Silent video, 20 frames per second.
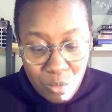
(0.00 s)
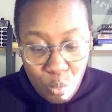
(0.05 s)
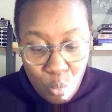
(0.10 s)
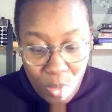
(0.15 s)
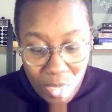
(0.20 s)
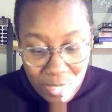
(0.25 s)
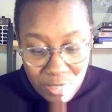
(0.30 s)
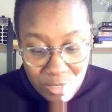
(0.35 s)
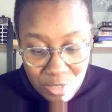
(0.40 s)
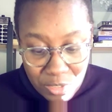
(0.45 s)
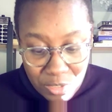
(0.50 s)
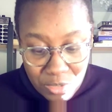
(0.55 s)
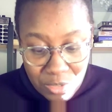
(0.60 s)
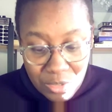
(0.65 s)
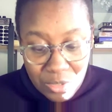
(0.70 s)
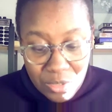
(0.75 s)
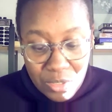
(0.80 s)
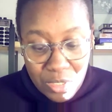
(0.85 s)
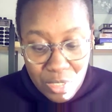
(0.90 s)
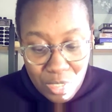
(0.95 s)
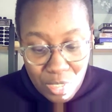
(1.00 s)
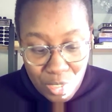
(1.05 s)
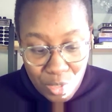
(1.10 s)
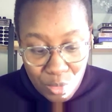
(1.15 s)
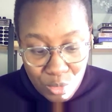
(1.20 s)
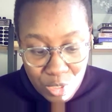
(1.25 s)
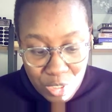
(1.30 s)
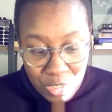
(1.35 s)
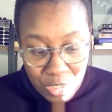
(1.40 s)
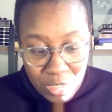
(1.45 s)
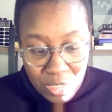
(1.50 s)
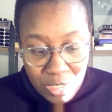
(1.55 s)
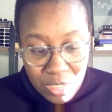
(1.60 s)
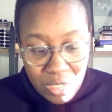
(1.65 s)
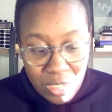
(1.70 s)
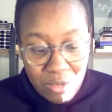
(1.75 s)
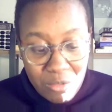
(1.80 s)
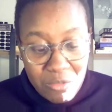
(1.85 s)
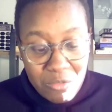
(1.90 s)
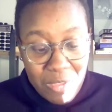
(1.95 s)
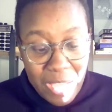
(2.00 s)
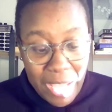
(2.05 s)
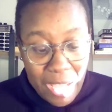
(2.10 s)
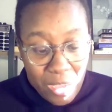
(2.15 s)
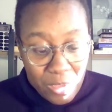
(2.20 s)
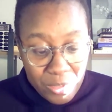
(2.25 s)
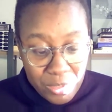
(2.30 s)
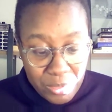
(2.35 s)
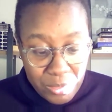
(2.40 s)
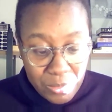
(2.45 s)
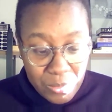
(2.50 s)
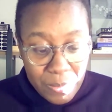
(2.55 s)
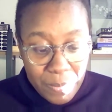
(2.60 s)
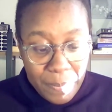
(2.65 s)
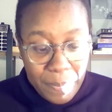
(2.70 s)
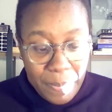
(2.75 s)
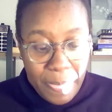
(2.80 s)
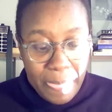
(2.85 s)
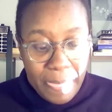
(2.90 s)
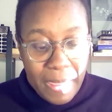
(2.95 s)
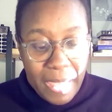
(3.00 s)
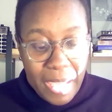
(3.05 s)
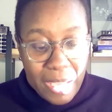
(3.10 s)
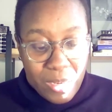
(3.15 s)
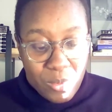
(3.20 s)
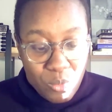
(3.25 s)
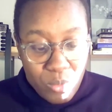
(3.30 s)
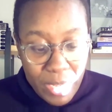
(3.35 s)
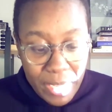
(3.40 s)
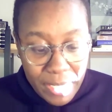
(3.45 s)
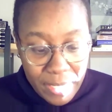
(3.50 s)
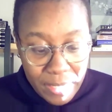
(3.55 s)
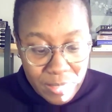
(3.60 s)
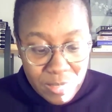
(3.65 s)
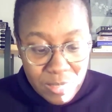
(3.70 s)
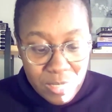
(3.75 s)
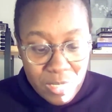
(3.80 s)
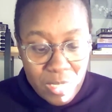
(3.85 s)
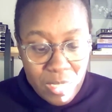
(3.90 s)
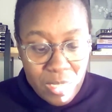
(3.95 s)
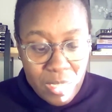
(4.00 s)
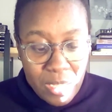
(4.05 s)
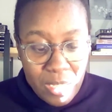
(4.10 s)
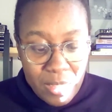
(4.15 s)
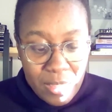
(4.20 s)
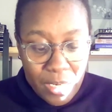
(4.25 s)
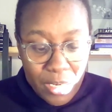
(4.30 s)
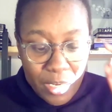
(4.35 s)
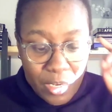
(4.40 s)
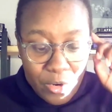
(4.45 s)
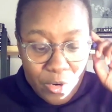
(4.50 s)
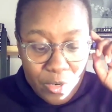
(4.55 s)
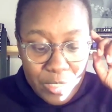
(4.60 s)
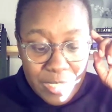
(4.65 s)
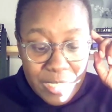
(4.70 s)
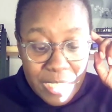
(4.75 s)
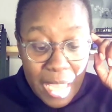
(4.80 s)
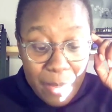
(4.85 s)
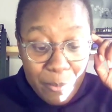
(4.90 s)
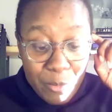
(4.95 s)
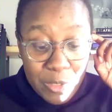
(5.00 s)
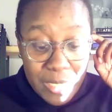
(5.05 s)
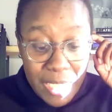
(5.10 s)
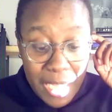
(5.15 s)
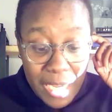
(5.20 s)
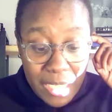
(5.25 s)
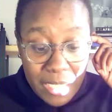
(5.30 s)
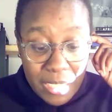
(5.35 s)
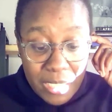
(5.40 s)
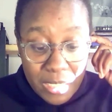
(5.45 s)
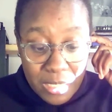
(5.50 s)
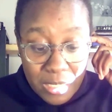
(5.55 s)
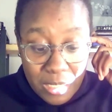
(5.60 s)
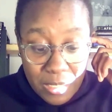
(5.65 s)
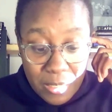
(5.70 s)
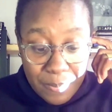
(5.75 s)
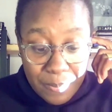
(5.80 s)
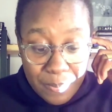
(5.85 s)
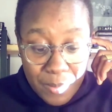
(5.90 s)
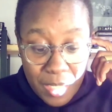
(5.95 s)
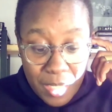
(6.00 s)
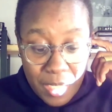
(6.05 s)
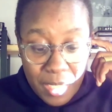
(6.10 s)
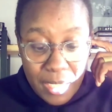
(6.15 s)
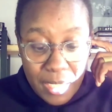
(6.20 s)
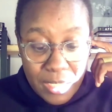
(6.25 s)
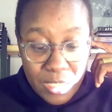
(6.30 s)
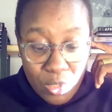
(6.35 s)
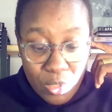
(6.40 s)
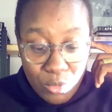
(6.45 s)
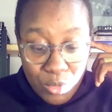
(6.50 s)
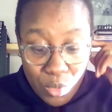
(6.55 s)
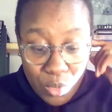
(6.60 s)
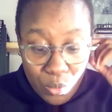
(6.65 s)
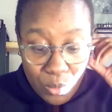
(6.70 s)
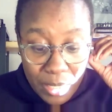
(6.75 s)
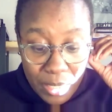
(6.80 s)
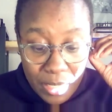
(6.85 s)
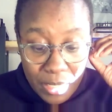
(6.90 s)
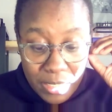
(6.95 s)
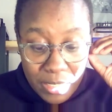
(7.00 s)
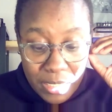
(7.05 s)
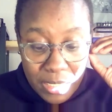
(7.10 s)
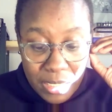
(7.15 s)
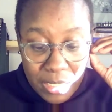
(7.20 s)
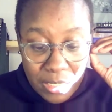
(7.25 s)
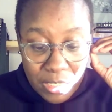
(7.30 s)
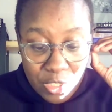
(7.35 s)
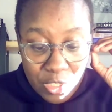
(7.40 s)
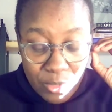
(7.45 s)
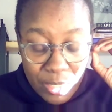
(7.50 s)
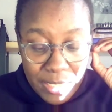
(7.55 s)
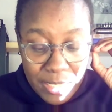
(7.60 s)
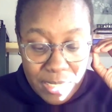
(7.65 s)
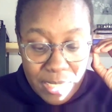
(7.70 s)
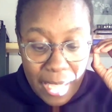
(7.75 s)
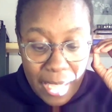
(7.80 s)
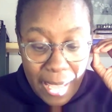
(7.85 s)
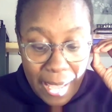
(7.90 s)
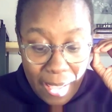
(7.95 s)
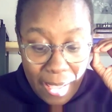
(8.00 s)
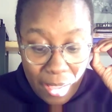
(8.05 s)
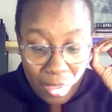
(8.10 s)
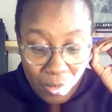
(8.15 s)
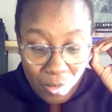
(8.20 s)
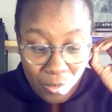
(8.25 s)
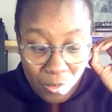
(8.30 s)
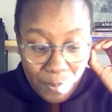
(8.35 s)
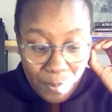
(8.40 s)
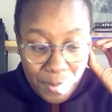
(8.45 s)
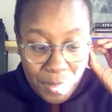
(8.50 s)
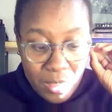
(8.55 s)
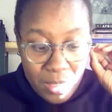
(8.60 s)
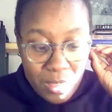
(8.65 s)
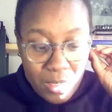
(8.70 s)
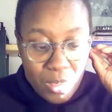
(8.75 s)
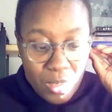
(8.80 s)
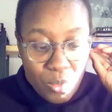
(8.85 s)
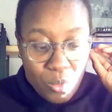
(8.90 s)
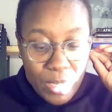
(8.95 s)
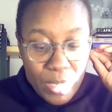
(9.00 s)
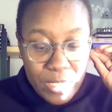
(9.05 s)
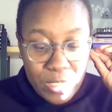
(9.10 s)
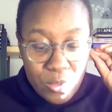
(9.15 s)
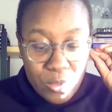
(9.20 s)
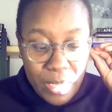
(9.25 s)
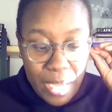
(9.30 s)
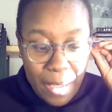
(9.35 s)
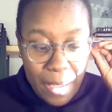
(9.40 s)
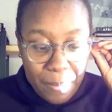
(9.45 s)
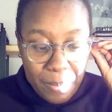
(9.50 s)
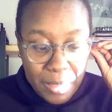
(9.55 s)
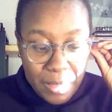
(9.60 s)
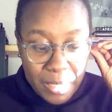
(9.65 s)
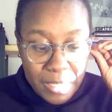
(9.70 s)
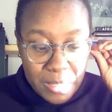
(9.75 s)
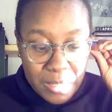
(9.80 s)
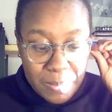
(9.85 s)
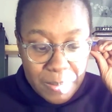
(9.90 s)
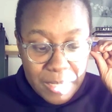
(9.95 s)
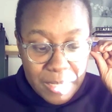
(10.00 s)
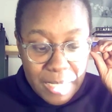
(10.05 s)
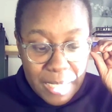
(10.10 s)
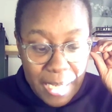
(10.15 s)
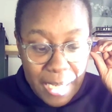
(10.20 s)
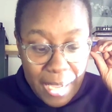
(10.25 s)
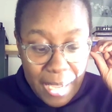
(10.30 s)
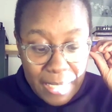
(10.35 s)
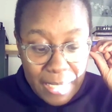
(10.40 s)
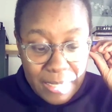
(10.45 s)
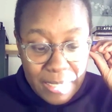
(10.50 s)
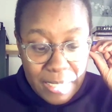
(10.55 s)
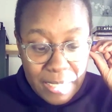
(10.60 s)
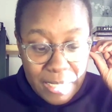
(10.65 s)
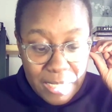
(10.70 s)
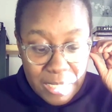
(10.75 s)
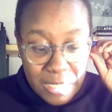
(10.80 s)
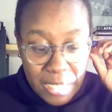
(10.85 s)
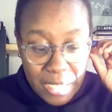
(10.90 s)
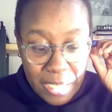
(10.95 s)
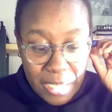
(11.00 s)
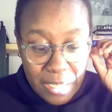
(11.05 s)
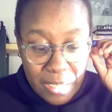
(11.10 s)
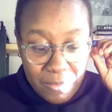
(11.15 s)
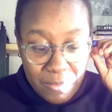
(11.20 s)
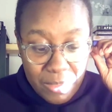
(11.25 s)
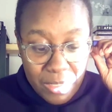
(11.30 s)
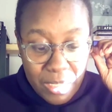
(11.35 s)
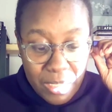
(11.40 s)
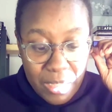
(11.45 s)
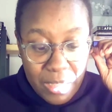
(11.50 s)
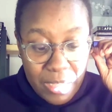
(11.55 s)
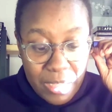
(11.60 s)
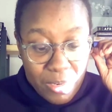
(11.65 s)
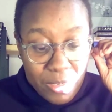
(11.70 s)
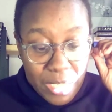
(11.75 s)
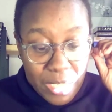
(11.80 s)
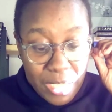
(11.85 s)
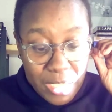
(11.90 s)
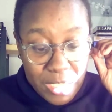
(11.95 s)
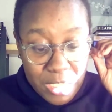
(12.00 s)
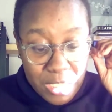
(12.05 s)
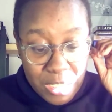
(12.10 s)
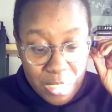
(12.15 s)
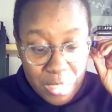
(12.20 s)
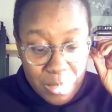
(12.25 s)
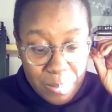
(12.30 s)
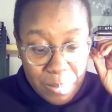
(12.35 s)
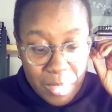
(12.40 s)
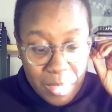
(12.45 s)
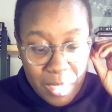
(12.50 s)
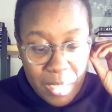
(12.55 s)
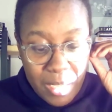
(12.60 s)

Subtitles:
of Western notions of value and race that occurred simultaneously. In so doing, she illustrates how racial capitalism denied the enslaved their kinship